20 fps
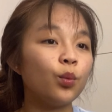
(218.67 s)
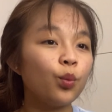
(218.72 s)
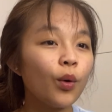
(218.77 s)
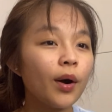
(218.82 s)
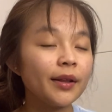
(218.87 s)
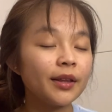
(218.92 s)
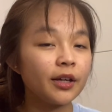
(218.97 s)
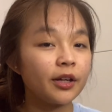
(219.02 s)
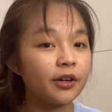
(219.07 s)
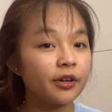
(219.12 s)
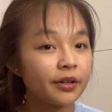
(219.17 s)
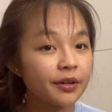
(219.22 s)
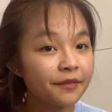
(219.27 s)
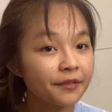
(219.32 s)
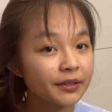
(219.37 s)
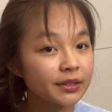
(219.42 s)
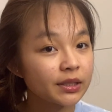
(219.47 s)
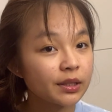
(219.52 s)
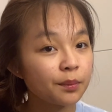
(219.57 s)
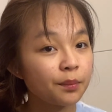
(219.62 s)
what the
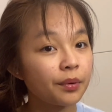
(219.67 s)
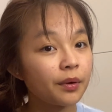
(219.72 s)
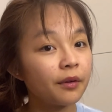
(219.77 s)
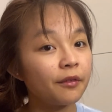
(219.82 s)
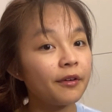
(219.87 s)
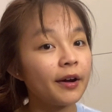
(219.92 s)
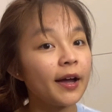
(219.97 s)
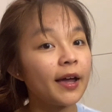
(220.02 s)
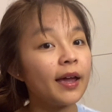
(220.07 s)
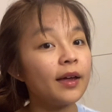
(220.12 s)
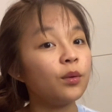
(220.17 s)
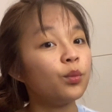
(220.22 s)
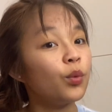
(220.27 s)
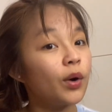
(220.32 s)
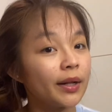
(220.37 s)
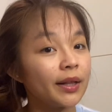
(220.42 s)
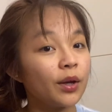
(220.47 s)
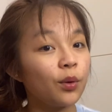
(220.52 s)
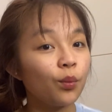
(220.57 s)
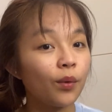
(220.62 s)
universities provide and
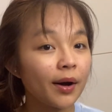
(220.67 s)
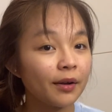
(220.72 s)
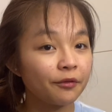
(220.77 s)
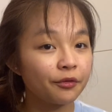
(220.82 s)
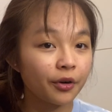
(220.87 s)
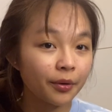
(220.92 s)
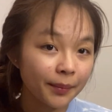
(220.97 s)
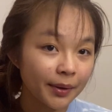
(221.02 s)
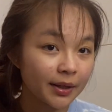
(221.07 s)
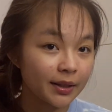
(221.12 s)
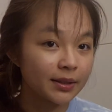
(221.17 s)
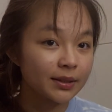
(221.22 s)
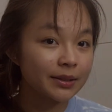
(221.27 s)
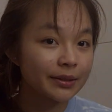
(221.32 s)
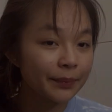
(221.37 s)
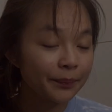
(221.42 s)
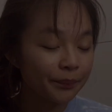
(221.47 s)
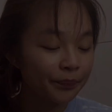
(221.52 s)
what they want from us.